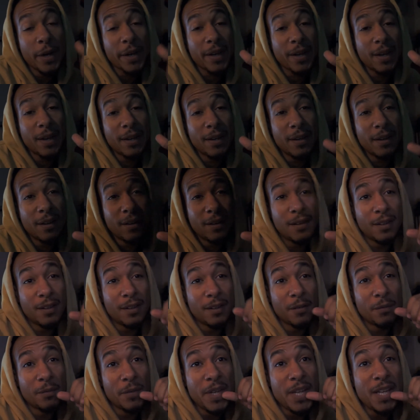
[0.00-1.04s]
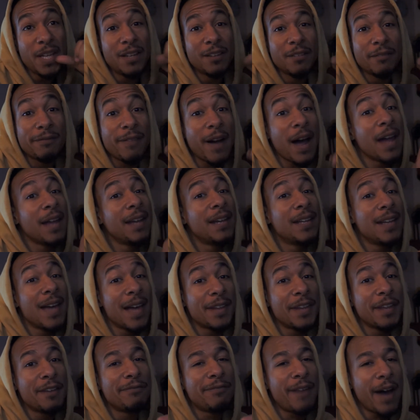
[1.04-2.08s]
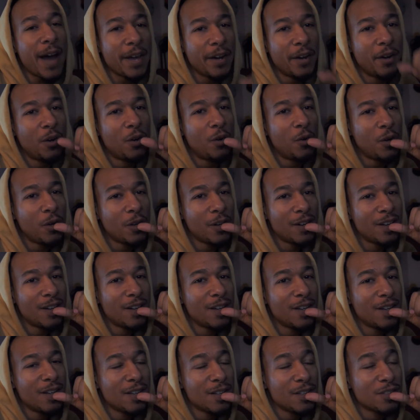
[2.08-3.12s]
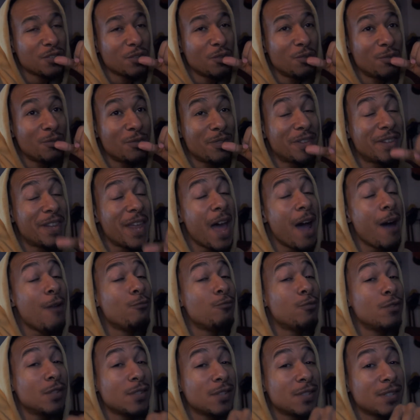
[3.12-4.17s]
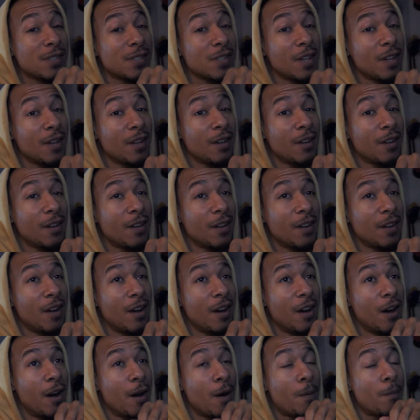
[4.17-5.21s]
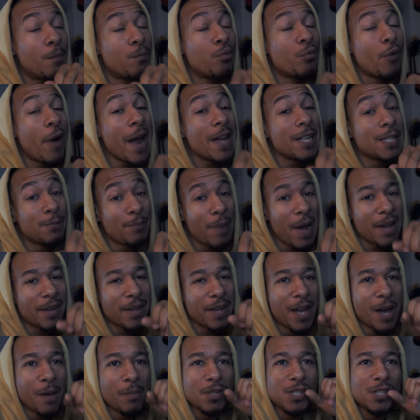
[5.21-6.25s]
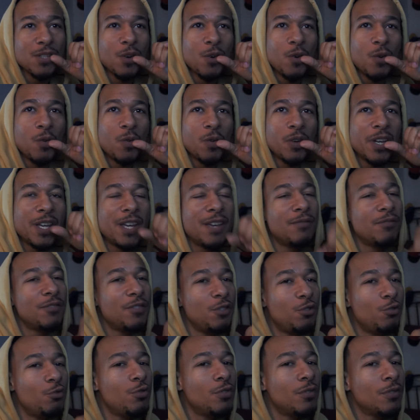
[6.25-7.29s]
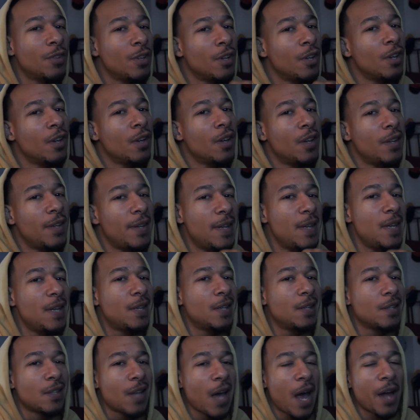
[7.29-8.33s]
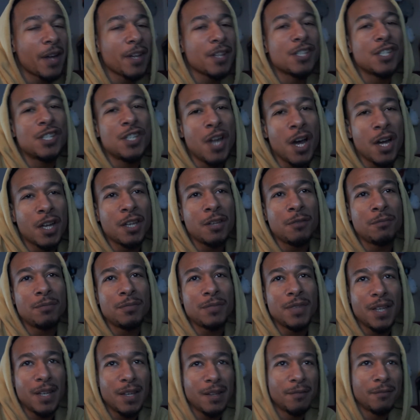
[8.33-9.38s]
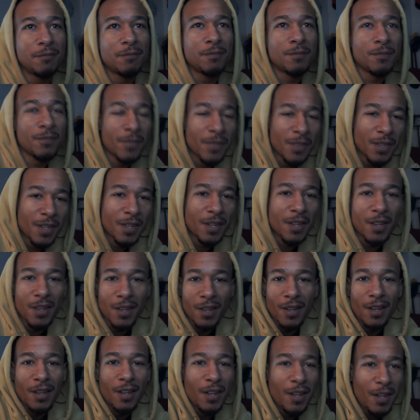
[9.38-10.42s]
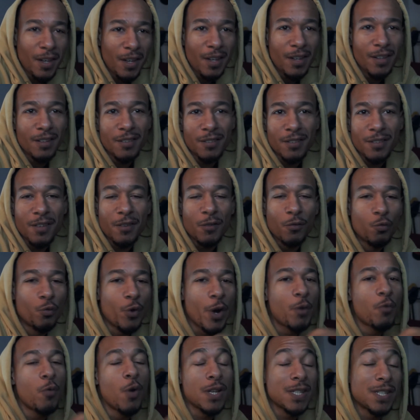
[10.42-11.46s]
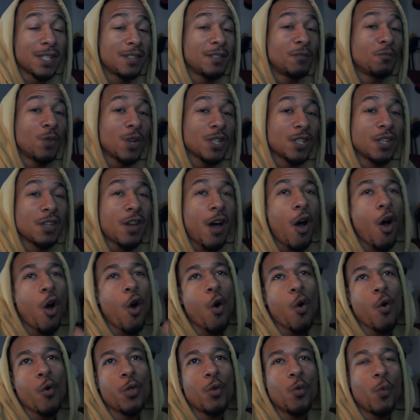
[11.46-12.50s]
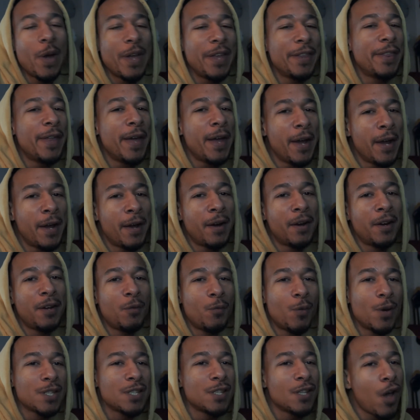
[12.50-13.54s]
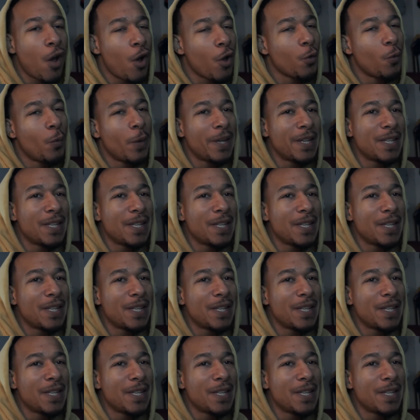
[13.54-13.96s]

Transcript: and Negan finally got their fight on. So that was a bright spot in the episode. Even Negan kind of snuck him in, and Rick wasn't all the way there. He wasn't all the way